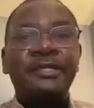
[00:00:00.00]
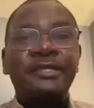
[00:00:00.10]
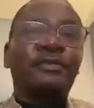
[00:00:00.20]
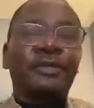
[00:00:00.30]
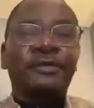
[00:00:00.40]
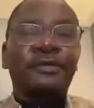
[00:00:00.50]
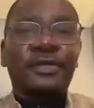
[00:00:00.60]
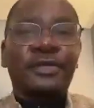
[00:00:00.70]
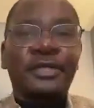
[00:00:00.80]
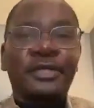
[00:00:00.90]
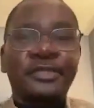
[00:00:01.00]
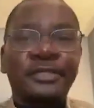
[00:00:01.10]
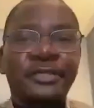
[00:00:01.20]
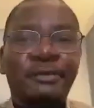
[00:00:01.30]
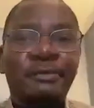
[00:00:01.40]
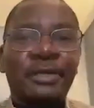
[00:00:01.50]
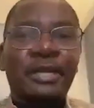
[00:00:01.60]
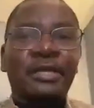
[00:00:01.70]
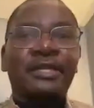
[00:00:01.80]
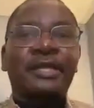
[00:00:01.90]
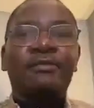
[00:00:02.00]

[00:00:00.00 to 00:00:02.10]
insecurity of energy supply.